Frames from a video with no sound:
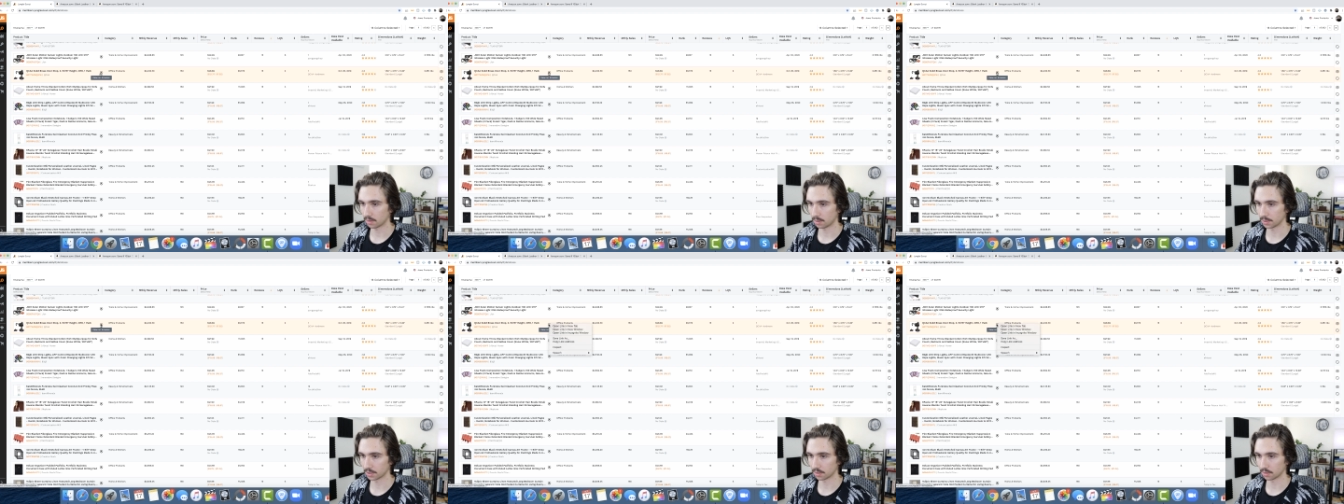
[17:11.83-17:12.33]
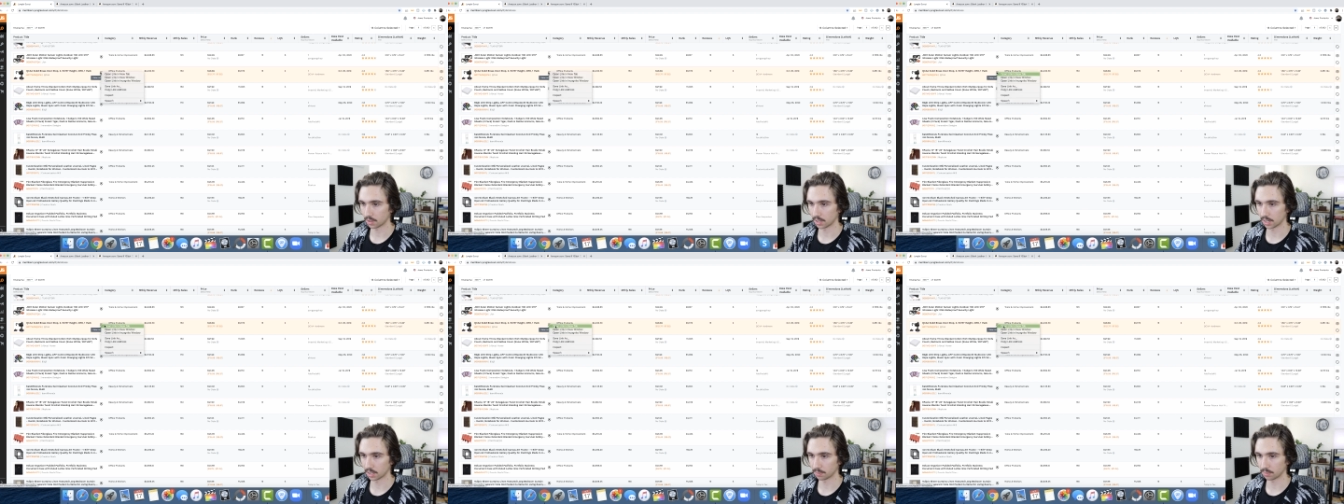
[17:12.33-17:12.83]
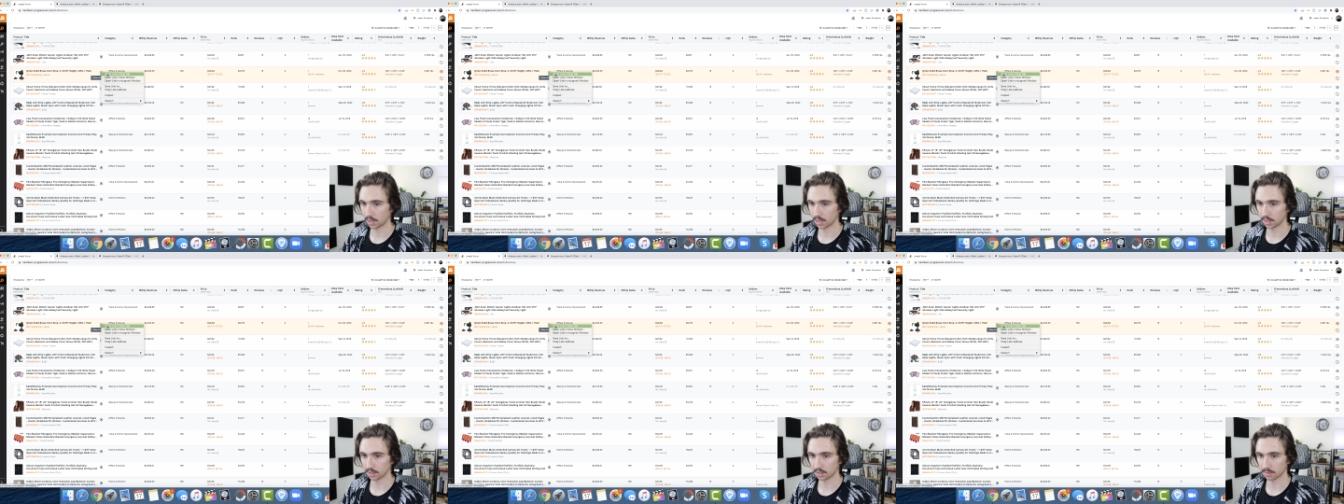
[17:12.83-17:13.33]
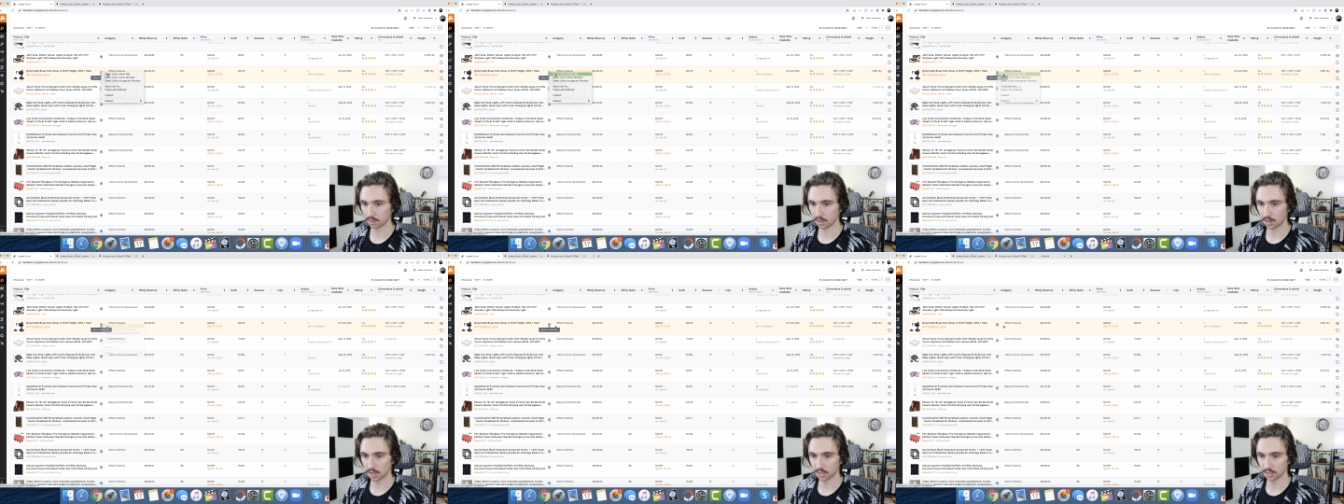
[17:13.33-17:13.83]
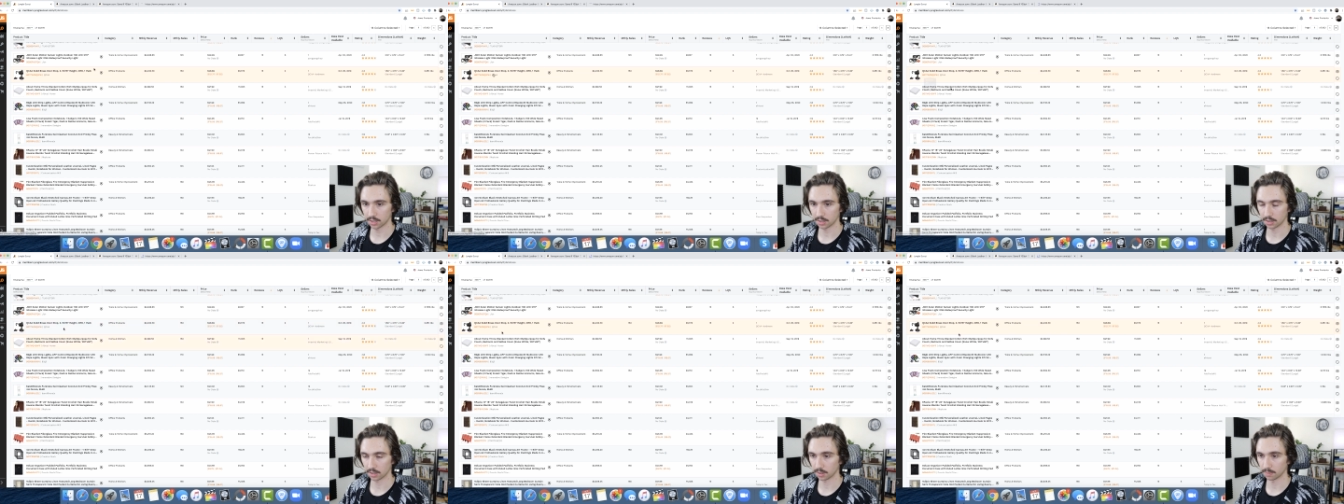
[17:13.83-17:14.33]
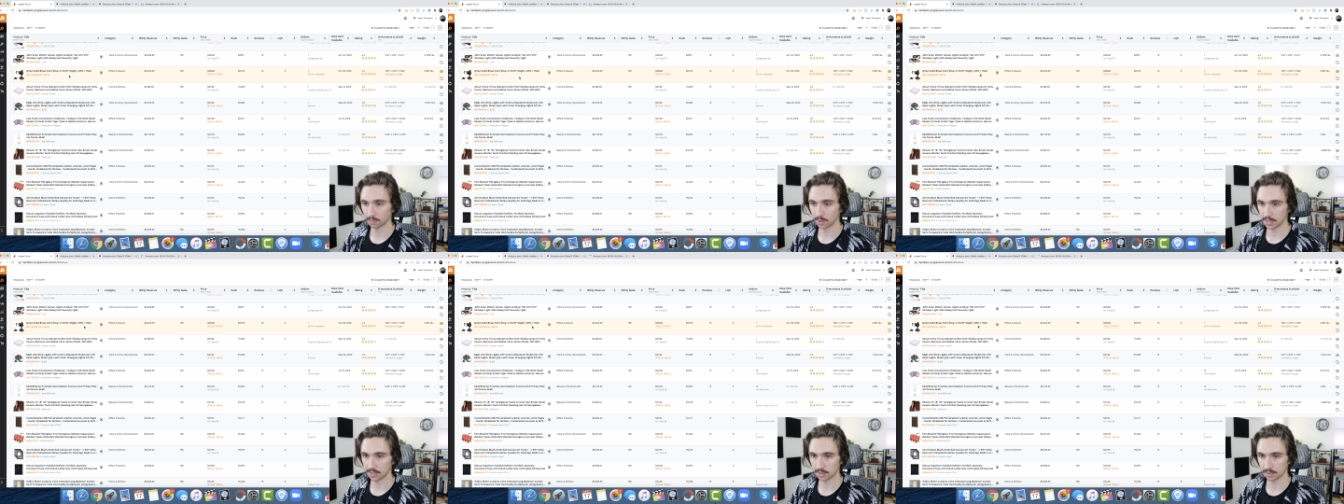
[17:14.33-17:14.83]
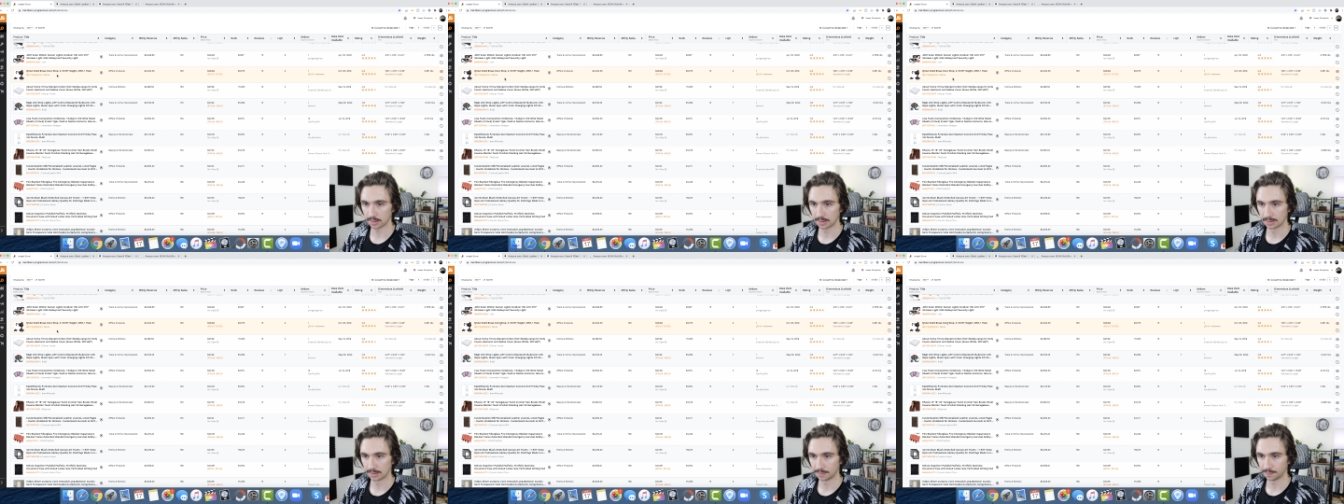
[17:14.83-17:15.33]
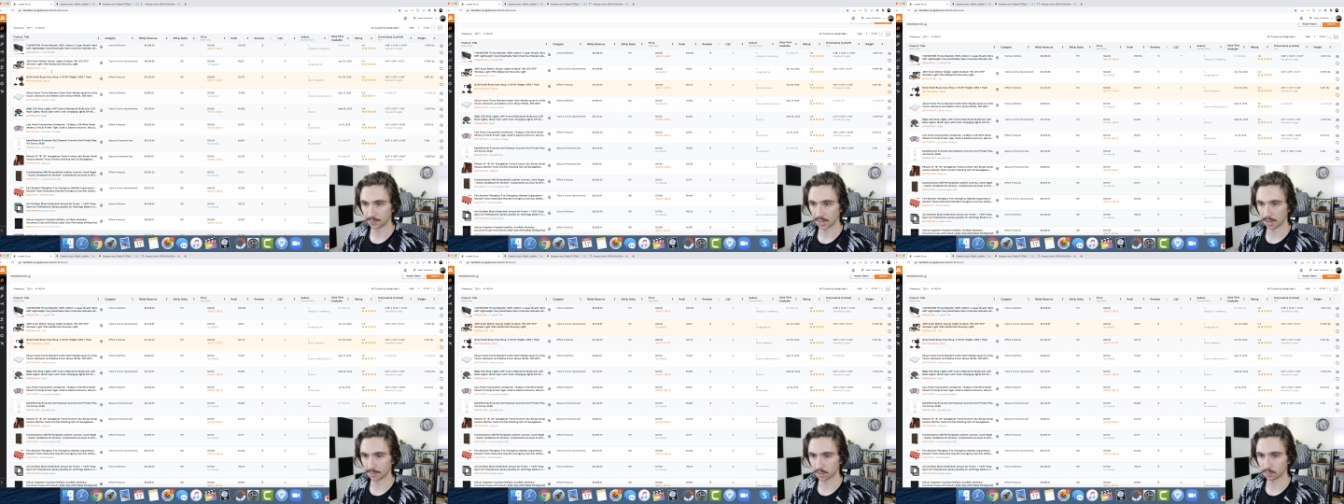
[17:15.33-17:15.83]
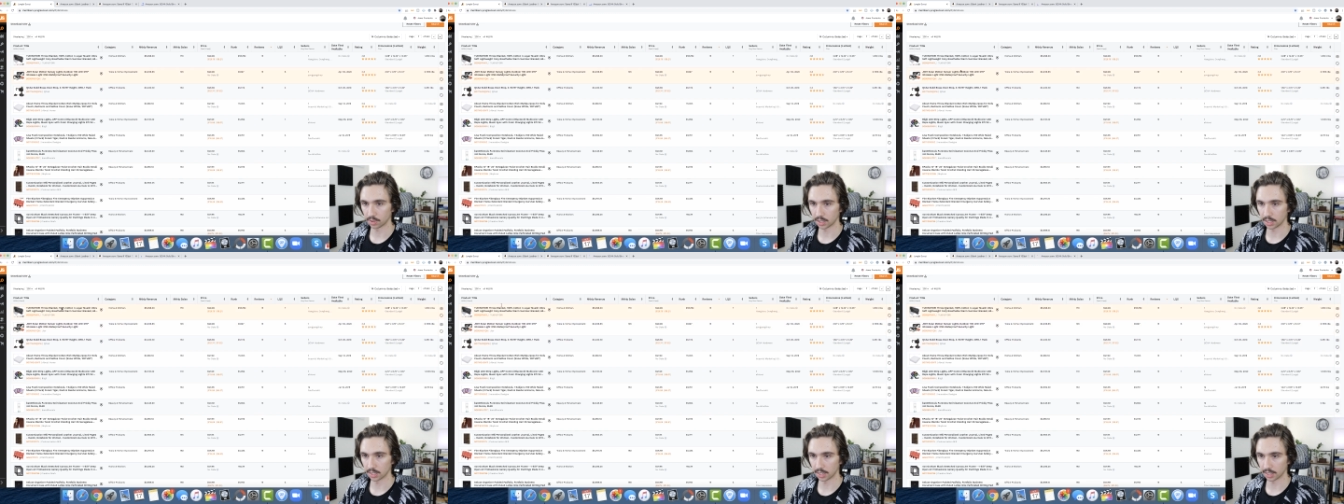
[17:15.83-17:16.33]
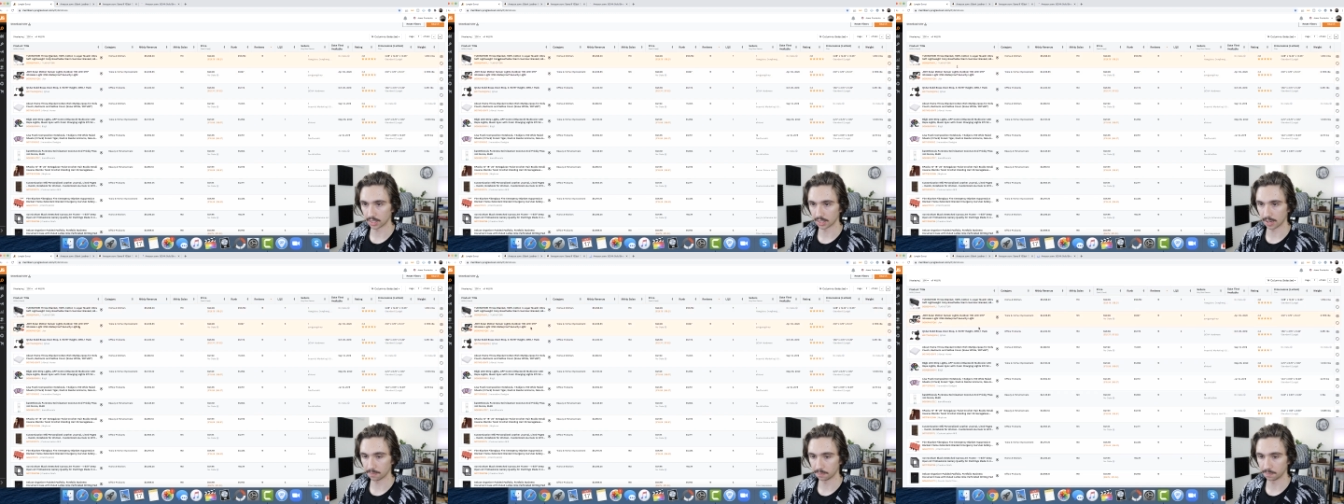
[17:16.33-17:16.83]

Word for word: almost a $30 product cost or price. Um, that's pretty good, I like that.